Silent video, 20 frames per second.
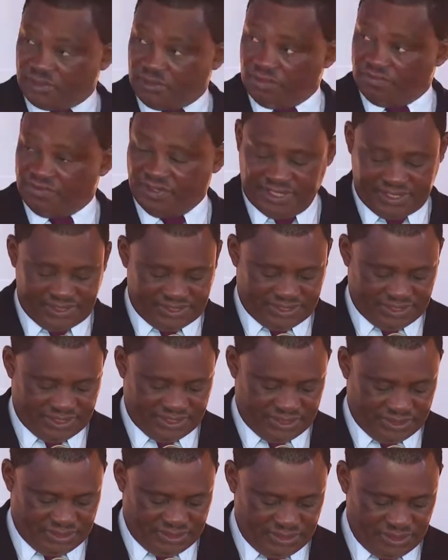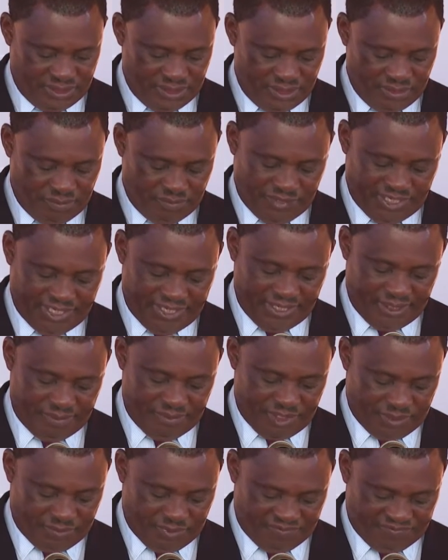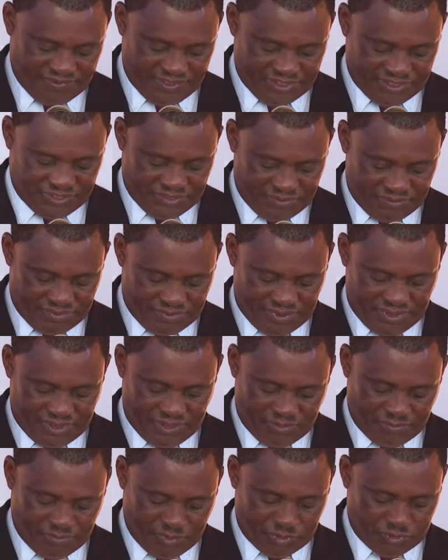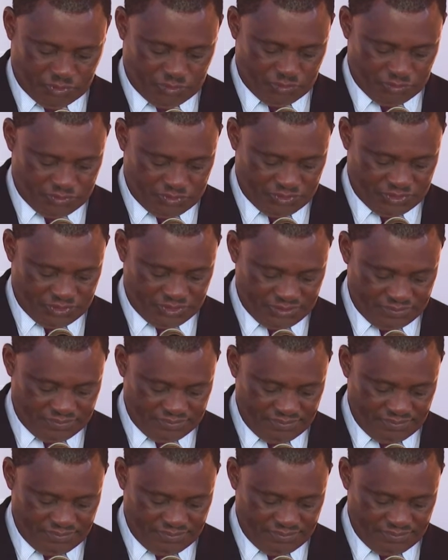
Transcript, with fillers: COVID-19 pandemic prevention health protocols.